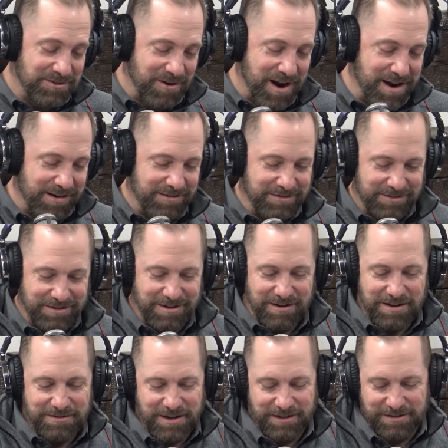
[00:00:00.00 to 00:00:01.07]
great. You know, I
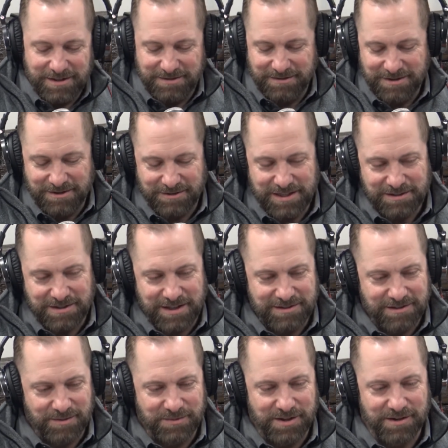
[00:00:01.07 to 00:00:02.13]
think that, you know, that's
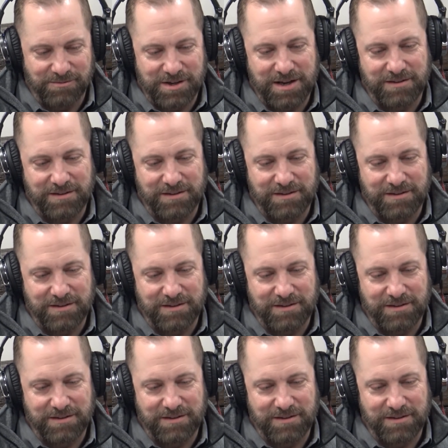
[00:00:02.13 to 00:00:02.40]
something that we